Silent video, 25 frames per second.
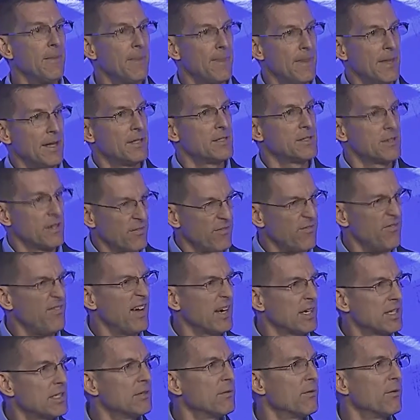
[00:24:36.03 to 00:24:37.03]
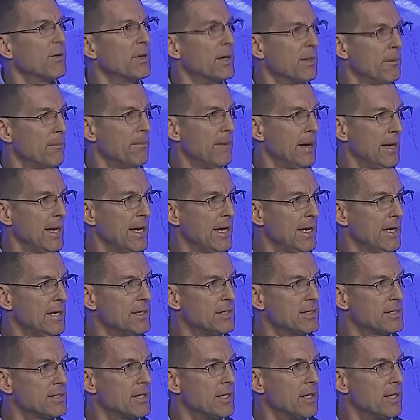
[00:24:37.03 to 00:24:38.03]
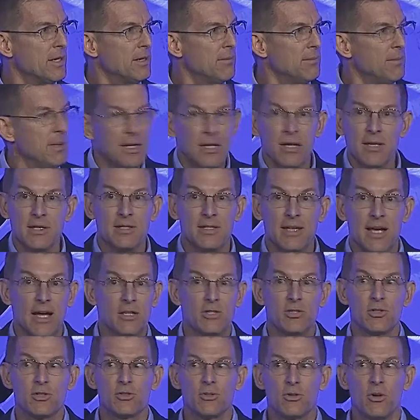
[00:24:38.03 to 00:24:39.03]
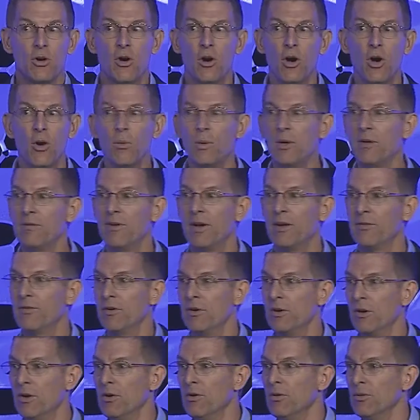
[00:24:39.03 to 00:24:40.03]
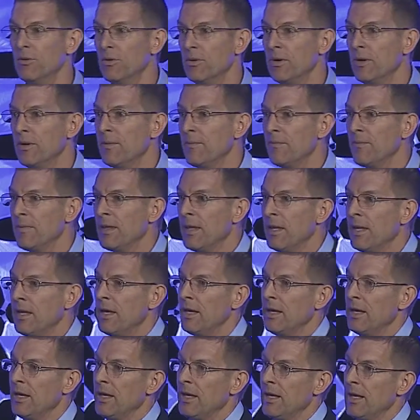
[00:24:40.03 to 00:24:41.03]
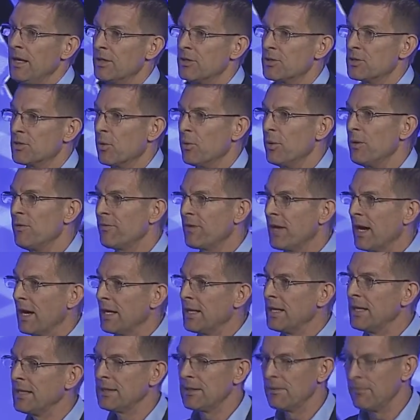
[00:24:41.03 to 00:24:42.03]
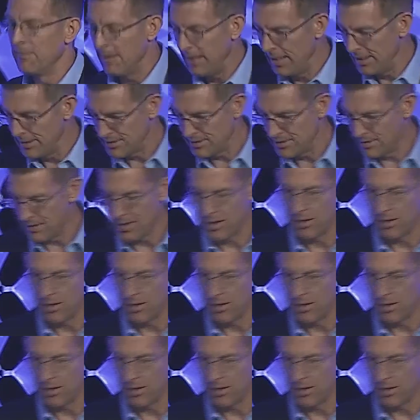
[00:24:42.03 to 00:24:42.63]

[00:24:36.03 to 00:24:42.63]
that's effectively a maze because that's all we've ever known. And so we've got to get the mazes out